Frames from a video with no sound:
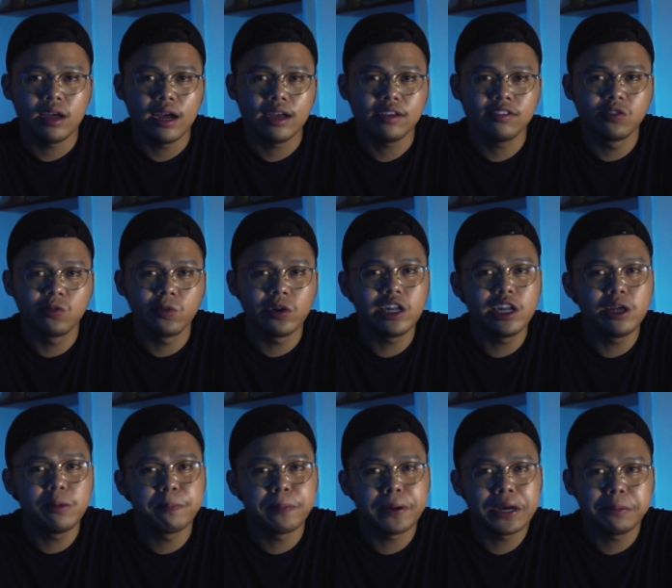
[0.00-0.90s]
has
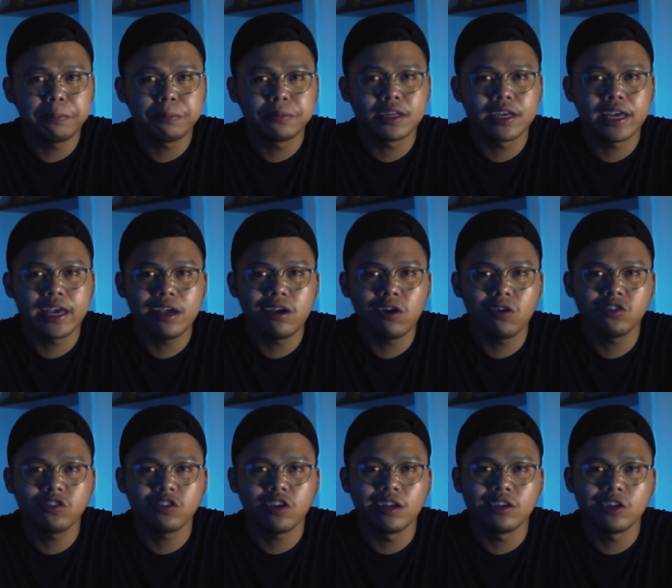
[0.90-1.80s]
really piped
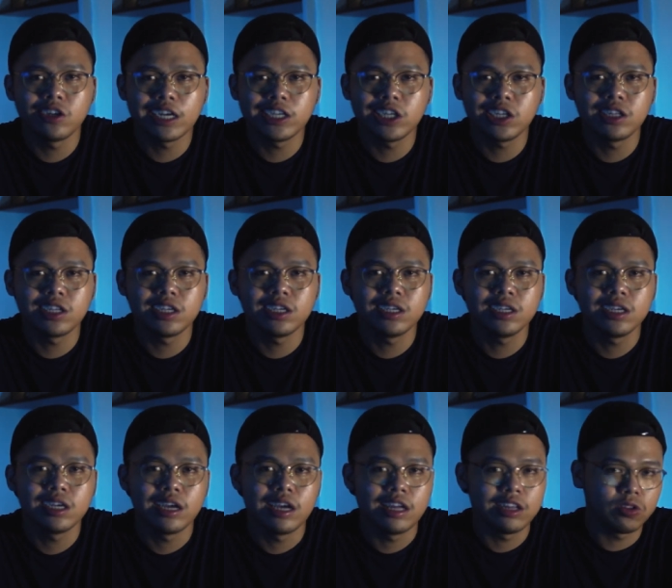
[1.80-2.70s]
chaos and tragedy
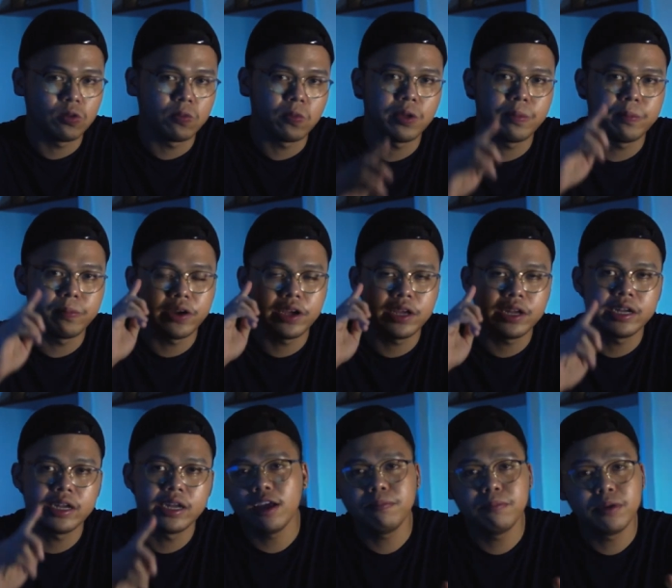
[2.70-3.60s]
into my
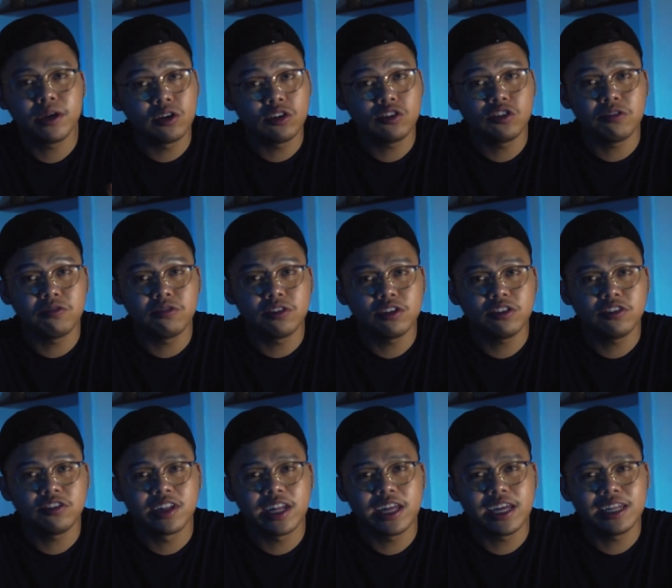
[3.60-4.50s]
brain. And because of this,